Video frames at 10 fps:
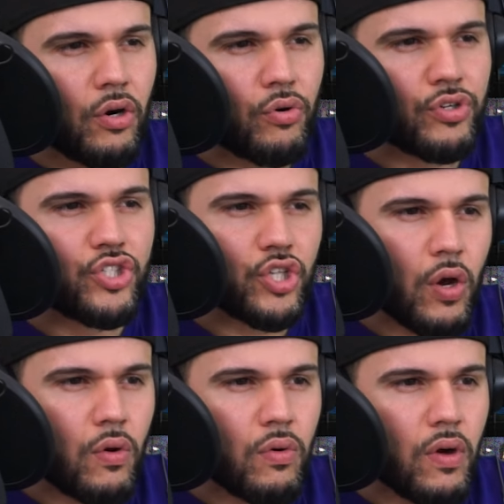or
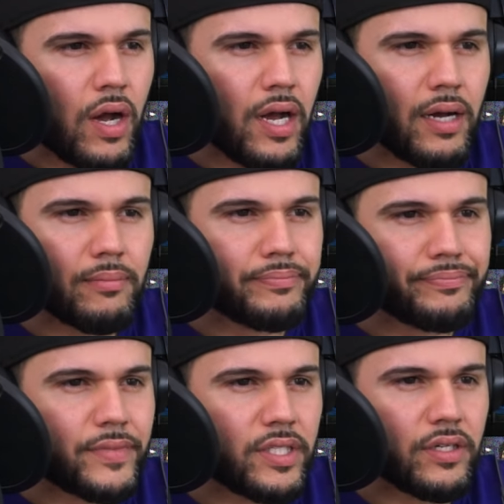so.
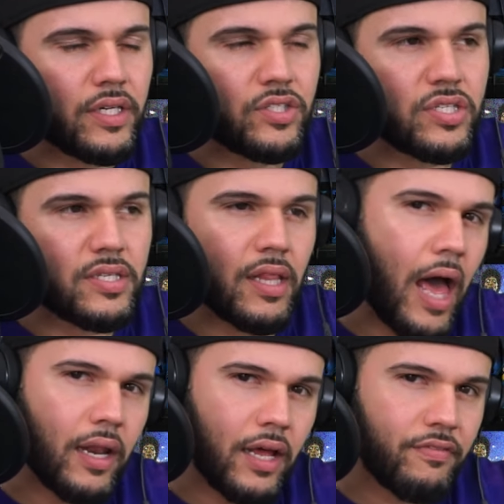Um, there is just a
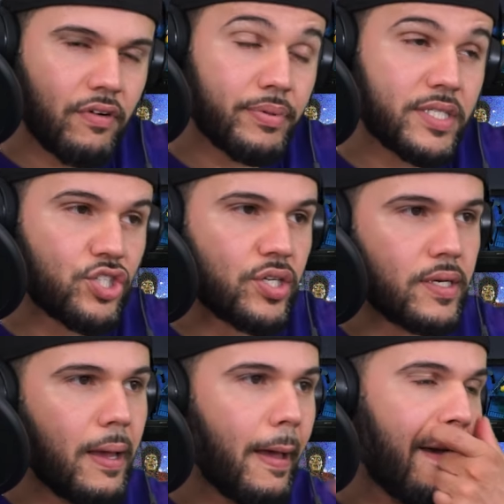lot, a lot of
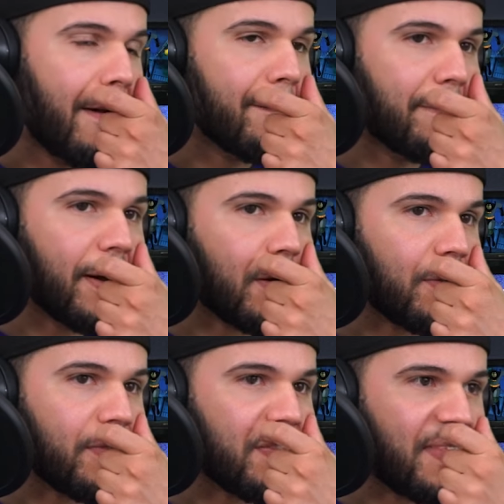repetition. But
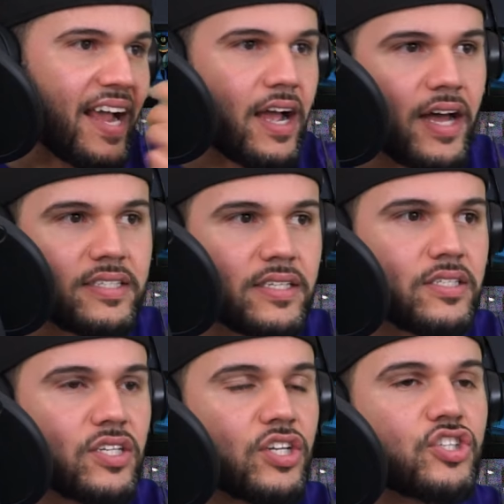other than that, guys,
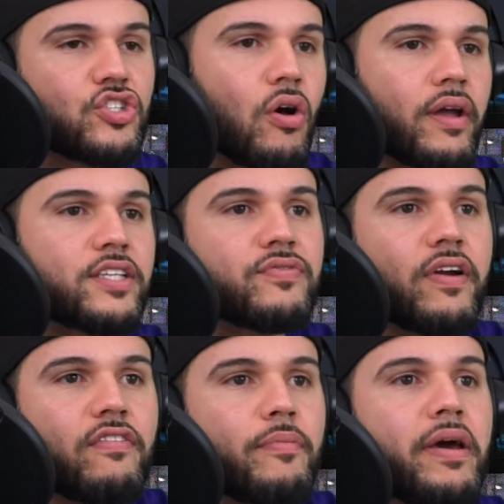this is a good song. It's
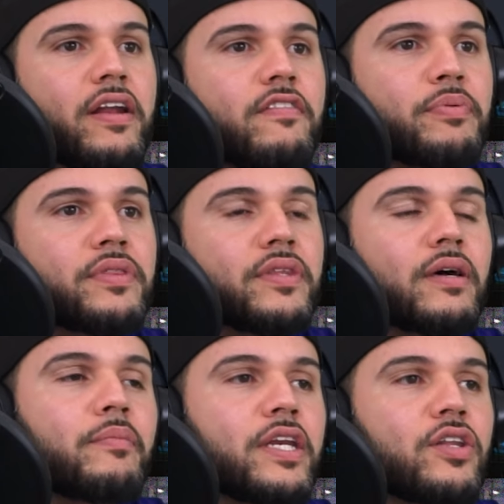very repetitive, but
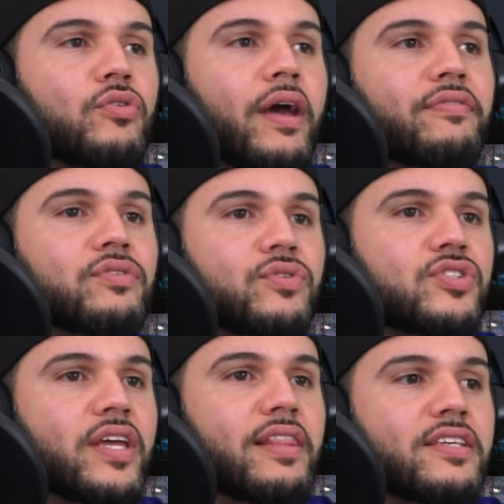I mean, you have to
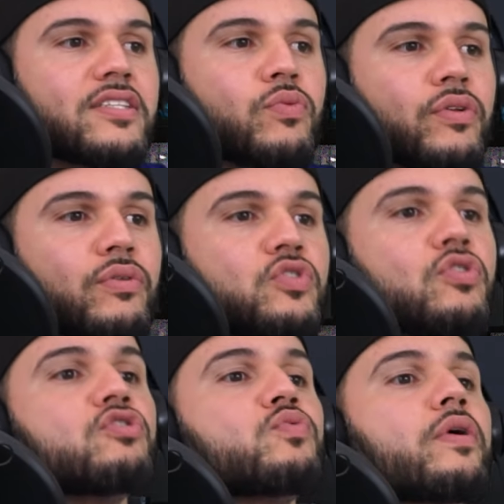understand this is one of those
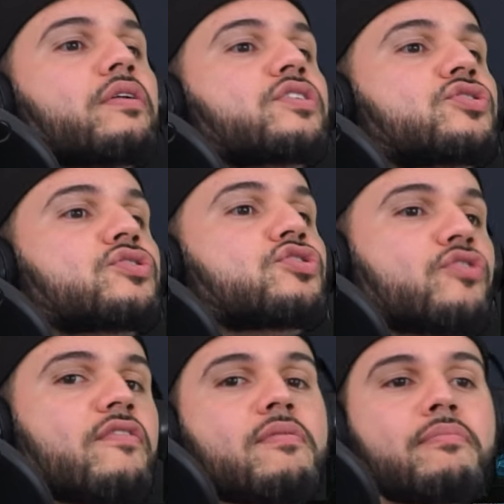songs where it's just
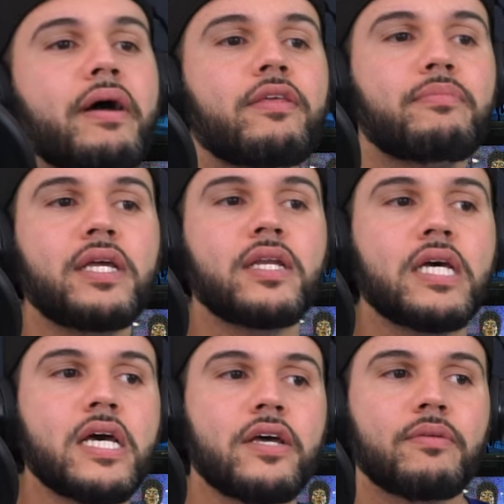driven by the beat,
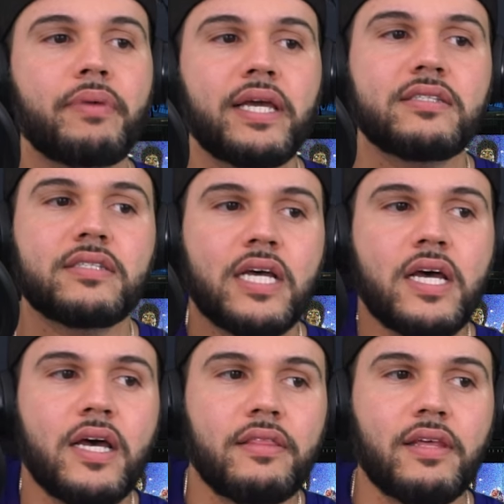the bass,
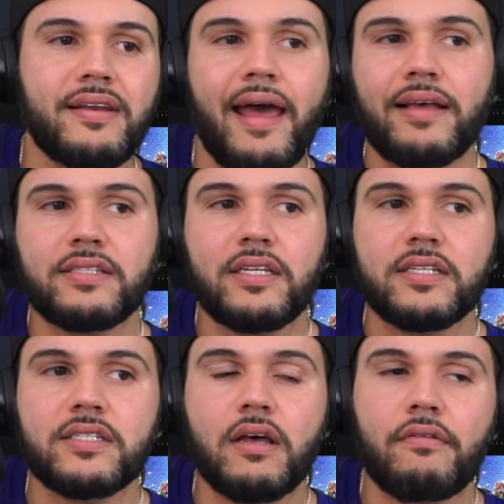the
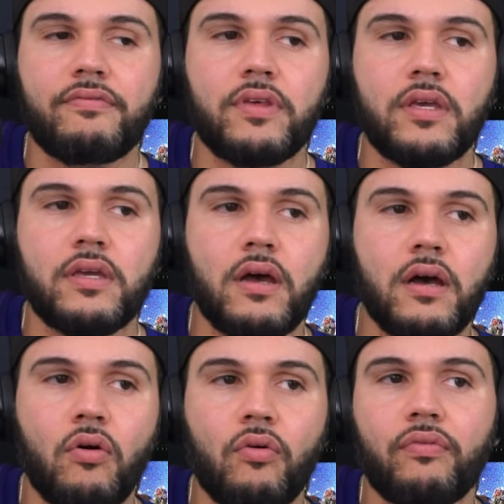nastiness of the
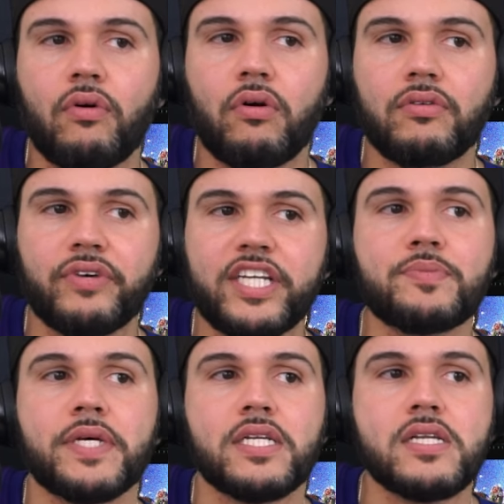uh, overall
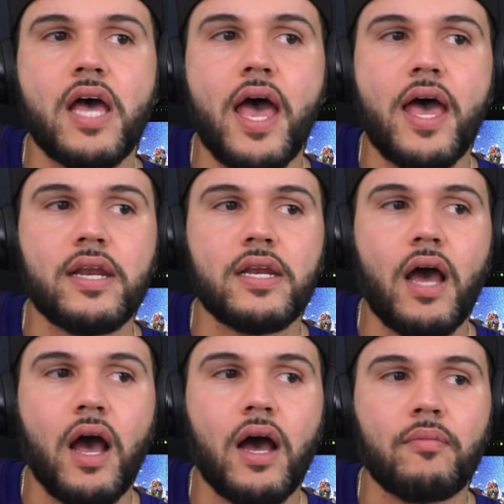arrangement, and
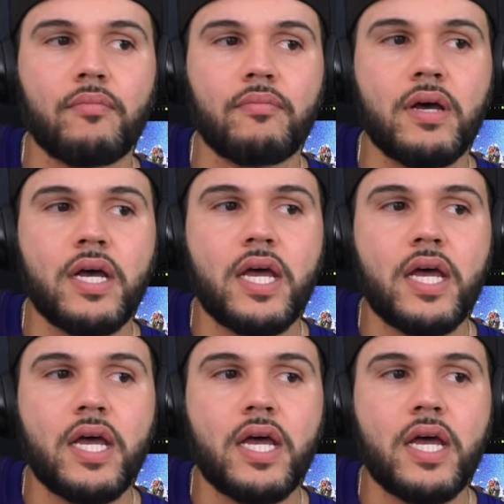um,